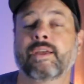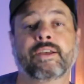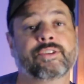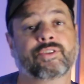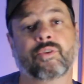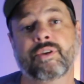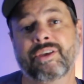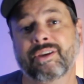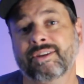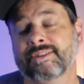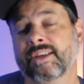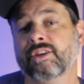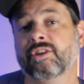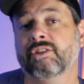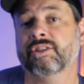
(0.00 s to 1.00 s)
So here's
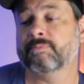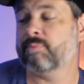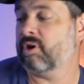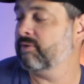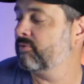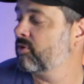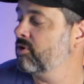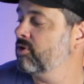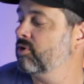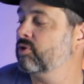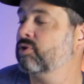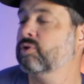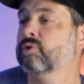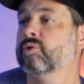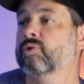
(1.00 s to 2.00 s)
a good spot for you
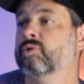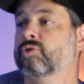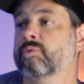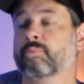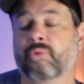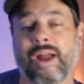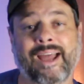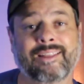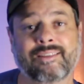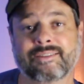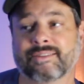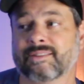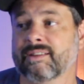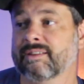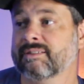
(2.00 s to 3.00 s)
to
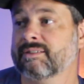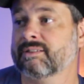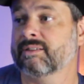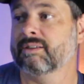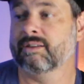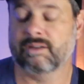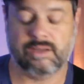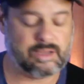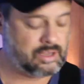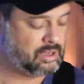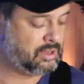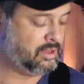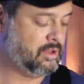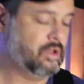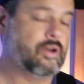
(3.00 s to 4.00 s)
practice this.
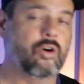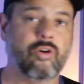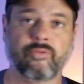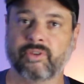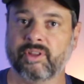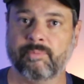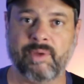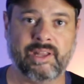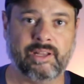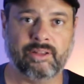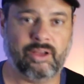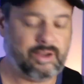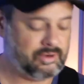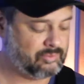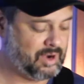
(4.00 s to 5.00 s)
Over the
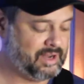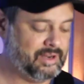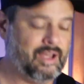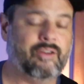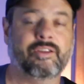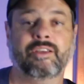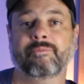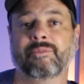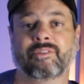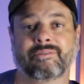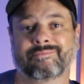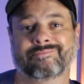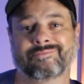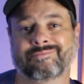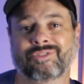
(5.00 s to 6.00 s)
pentatonic, right now I'm
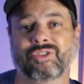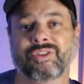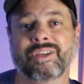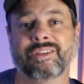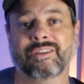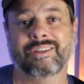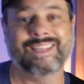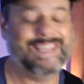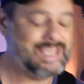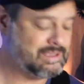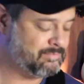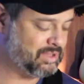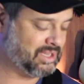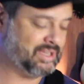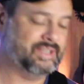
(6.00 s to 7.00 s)
doing an E
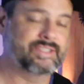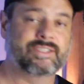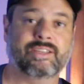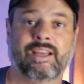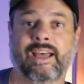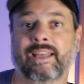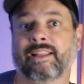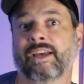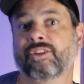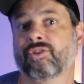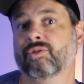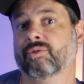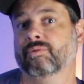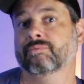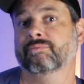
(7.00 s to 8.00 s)
because I like
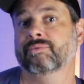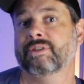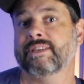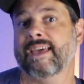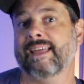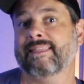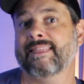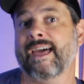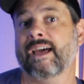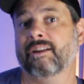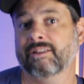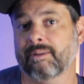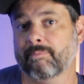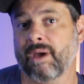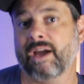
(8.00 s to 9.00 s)
to get that
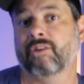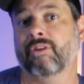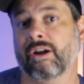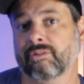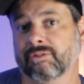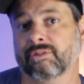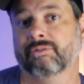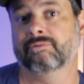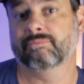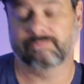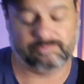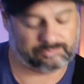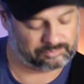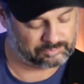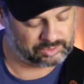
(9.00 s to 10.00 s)
on the
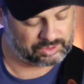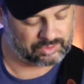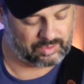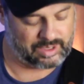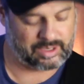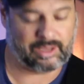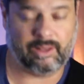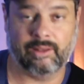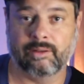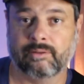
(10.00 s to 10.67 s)
background. So I get,